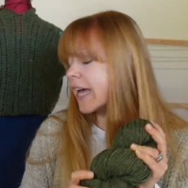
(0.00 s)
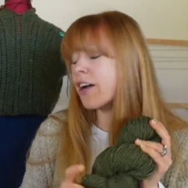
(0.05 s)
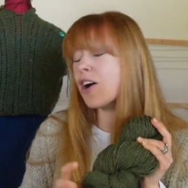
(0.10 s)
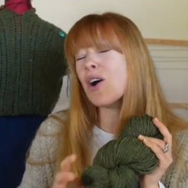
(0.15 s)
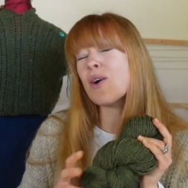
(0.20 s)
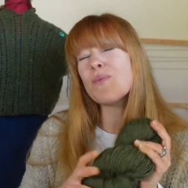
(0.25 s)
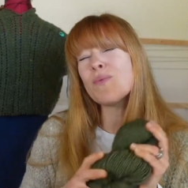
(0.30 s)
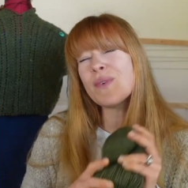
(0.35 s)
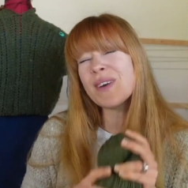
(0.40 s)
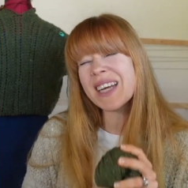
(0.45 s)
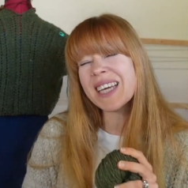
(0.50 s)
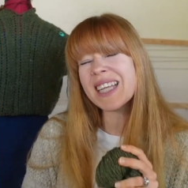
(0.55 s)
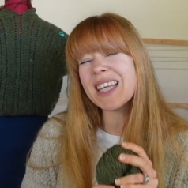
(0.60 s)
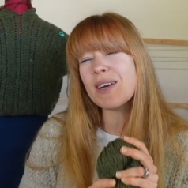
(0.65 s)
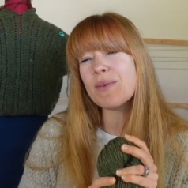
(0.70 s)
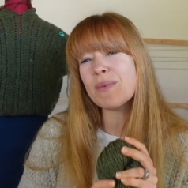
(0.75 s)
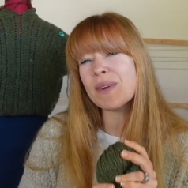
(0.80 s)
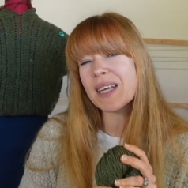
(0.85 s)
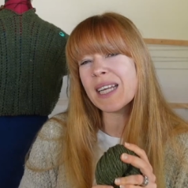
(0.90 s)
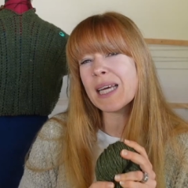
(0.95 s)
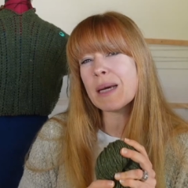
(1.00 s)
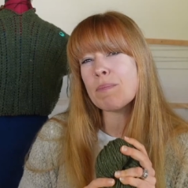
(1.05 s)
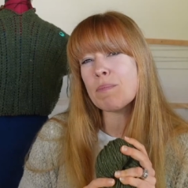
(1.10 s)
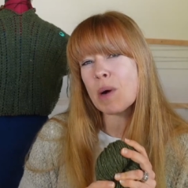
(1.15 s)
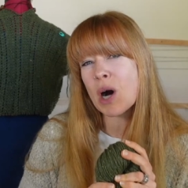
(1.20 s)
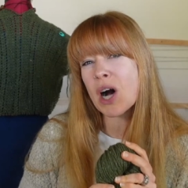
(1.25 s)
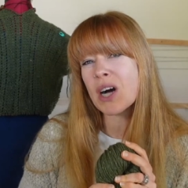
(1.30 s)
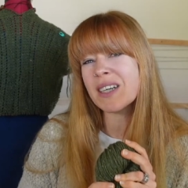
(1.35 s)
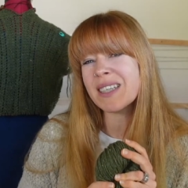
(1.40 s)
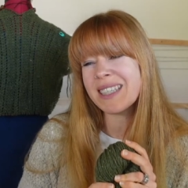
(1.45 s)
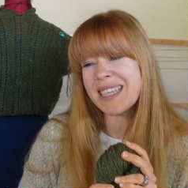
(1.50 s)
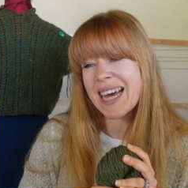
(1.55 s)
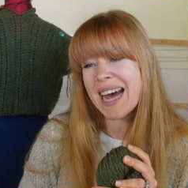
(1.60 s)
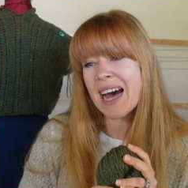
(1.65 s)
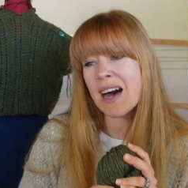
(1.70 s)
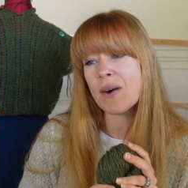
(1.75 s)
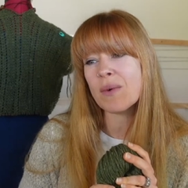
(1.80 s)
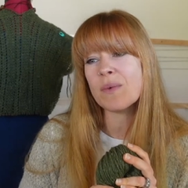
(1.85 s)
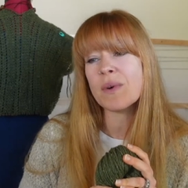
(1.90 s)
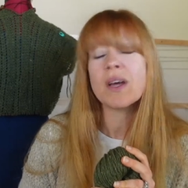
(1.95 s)
I got really, really bogged
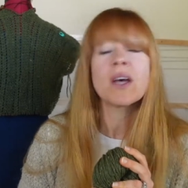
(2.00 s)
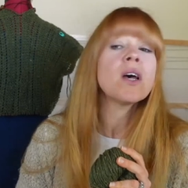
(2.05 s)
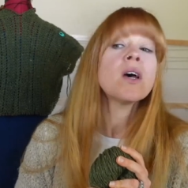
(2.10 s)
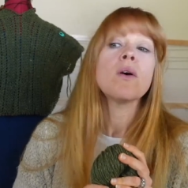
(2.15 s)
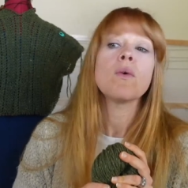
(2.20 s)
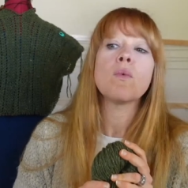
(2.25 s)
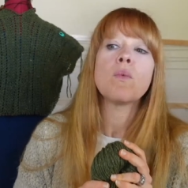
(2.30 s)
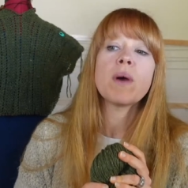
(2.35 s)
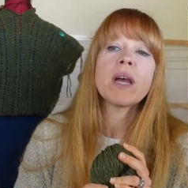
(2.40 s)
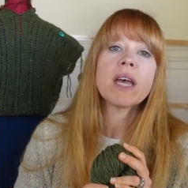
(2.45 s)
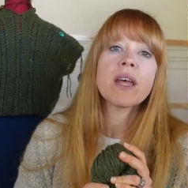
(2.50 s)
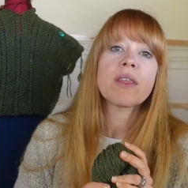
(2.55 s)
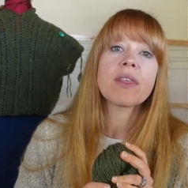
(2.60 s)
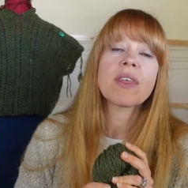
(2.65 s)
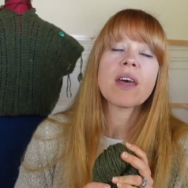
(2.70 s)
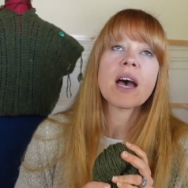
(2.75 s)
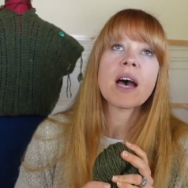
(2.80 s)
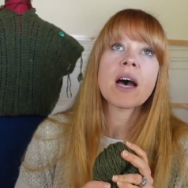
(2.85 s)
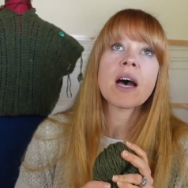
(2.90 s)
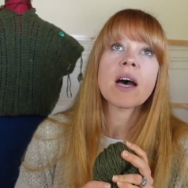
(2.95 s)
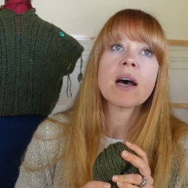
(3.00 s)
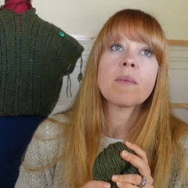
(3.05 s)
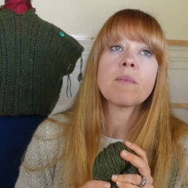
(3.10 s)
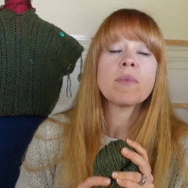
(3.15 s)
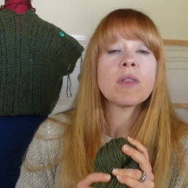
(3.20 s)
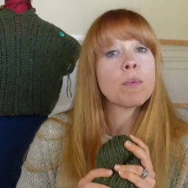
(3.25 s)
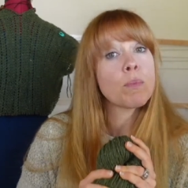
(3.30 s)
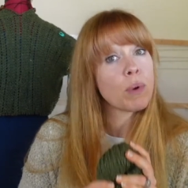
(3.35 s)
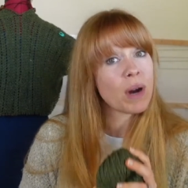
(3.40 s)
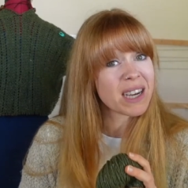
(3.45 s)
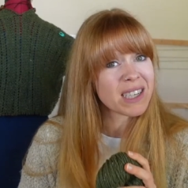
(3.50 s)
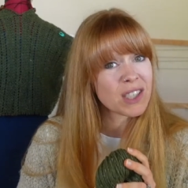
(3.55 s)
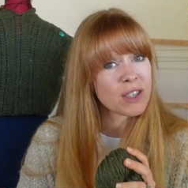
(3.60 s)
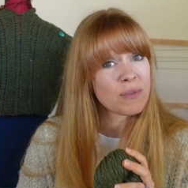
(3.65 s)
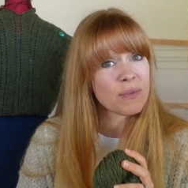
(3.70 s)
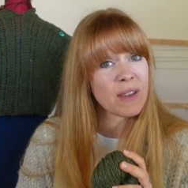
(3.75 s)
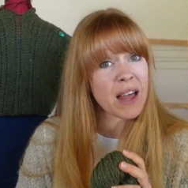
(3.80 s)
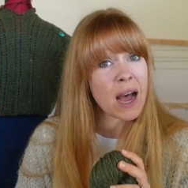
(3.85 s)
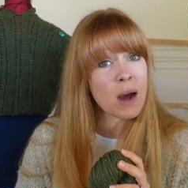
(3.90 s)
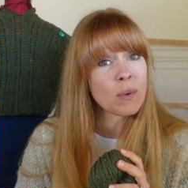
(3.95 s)
down with um, the
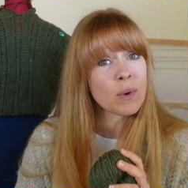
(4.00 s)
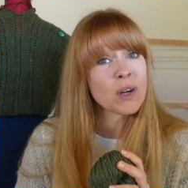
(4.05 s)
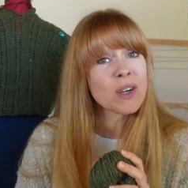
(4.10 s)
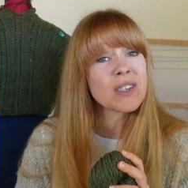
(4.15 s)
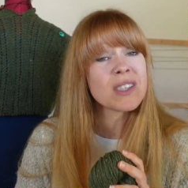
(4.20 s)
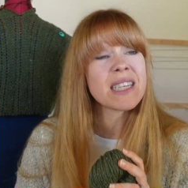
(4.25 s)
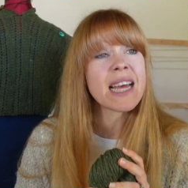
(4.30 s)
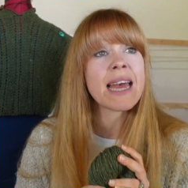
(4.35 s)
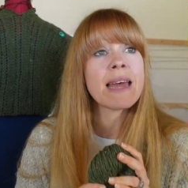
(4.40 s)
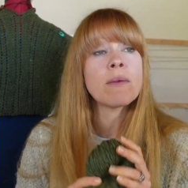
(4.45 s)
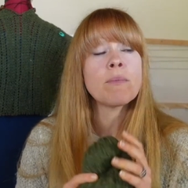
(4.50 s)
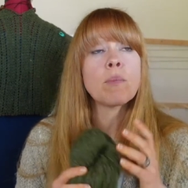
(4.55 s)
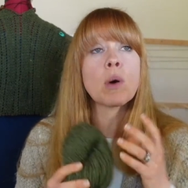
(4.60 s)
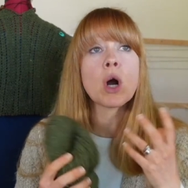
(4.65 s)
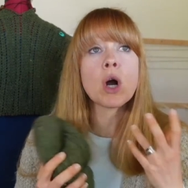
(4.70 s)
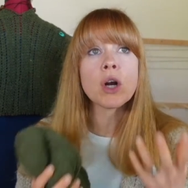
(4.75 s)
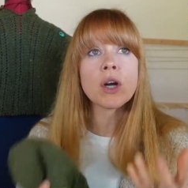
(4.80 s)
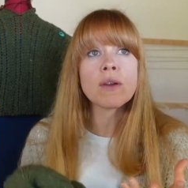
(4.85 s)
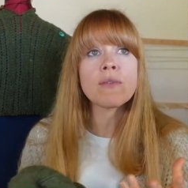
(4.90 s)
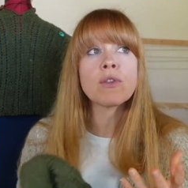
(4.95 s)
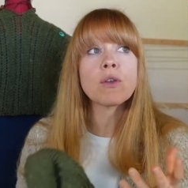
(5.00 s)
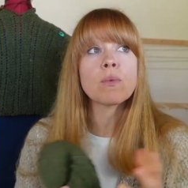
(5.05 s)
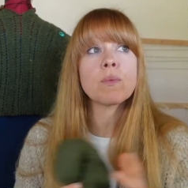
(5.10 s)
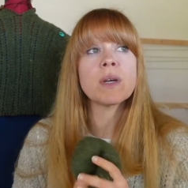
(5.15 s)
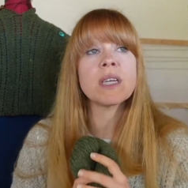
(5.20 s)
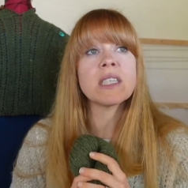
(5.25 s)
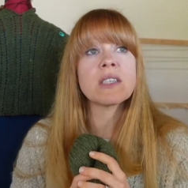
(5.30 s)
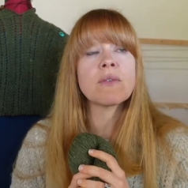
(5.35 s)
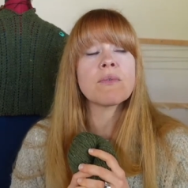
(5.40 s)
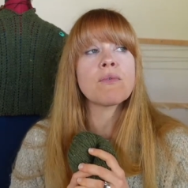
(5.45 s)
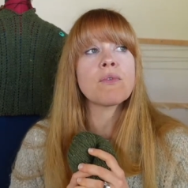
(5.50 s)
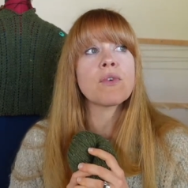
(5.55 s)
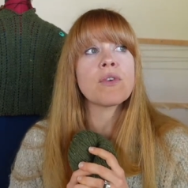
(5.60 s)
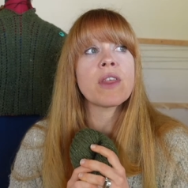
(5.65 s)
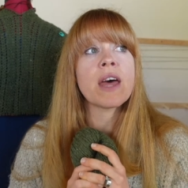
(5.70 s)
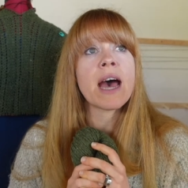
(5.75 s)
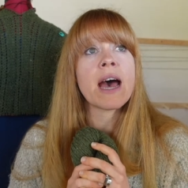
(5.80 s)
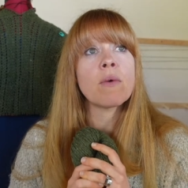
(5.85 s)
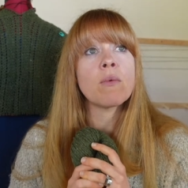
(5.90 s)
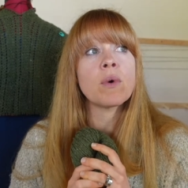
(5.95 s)
pressed flowers. And part of the reason for
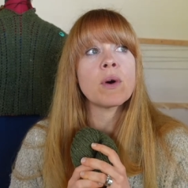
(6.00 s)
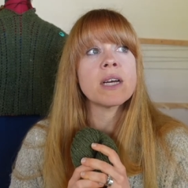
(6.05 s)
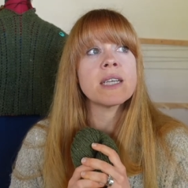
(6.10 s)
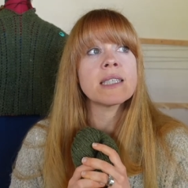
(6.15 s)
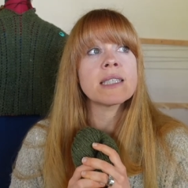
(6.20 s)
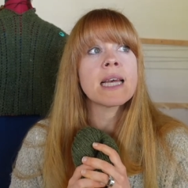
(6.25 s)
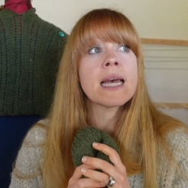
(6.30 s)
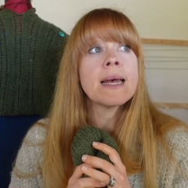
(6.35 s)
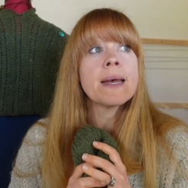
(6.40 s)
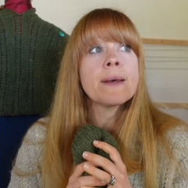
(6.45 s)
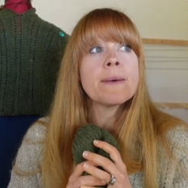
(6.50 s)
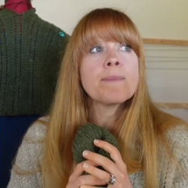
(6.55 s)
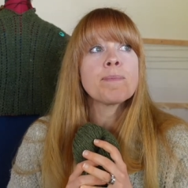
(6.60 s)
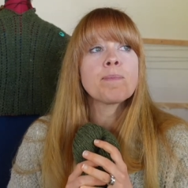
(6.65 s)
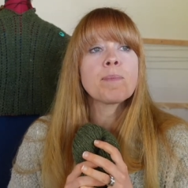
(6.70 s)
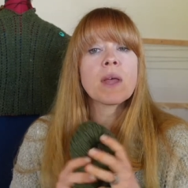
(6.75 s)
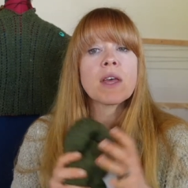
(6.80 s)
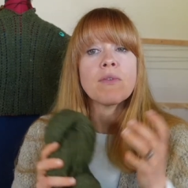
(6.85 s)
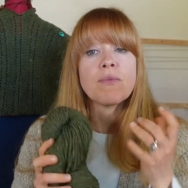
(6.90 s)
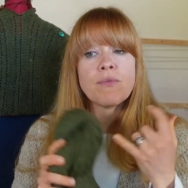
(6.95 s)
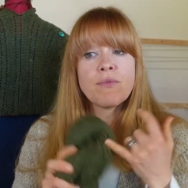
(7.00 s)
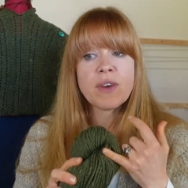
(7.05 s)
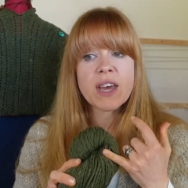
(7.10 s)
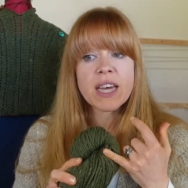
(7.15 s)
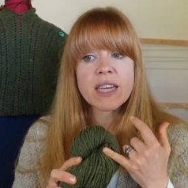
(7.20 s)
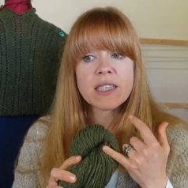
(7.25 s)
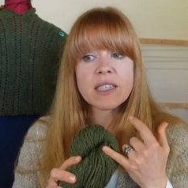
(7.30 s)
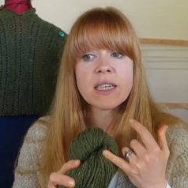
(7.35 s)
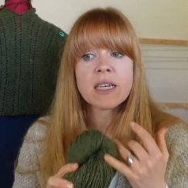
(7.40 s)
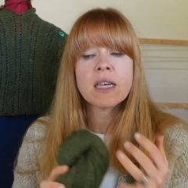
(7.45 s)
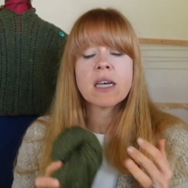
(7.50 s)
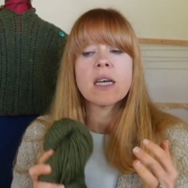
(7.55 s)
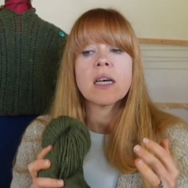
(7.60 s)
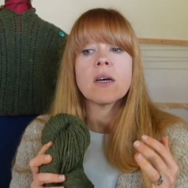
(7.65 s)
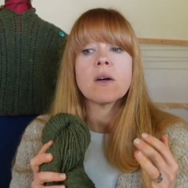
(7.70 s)
that was fit.